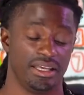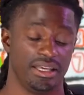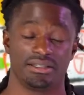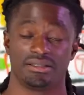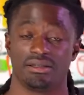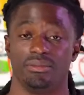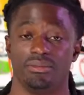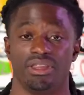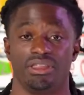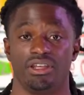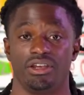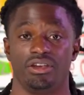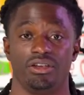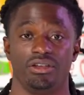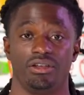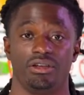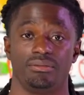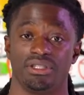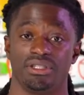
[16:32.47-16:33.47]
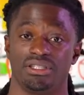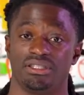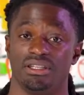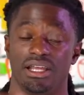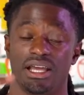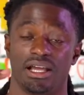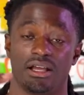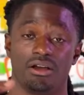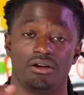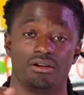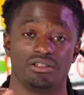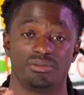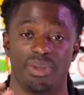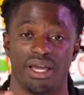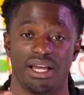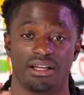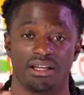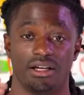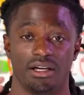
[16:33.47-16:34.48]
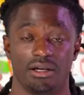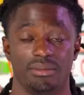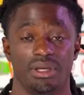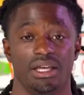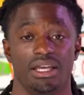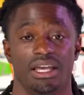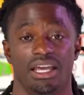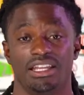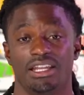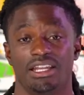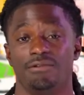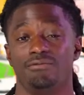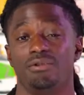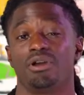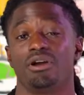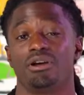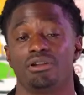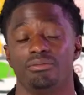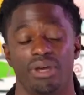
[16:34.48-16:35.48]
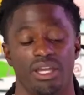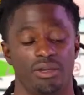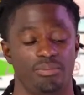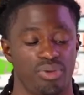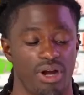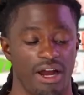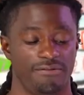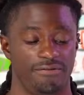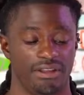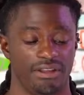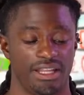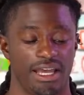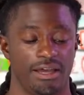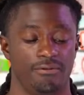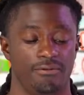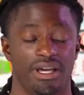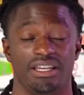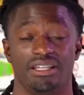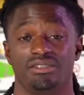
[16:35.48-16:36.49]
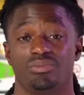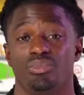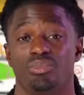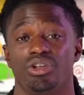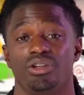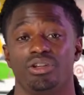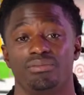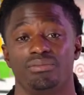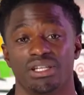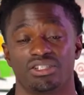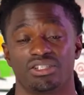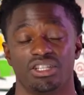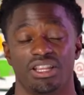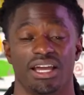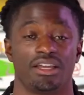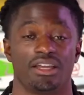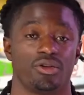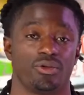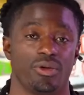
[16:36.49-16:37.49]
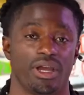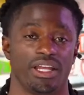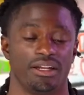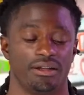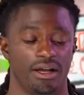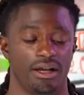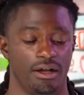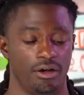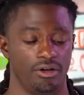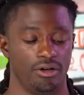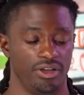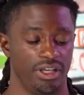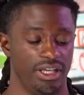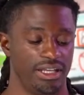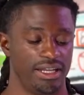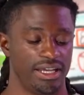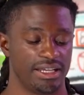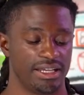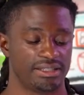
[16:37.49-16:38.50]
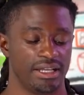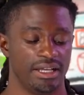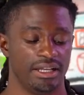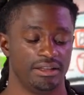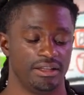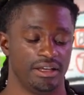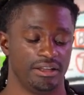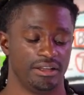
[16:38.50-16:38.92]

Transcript: get some Ethereum until that goes back up, and then we're going to make profit that way. It's pretty much like creating our own index.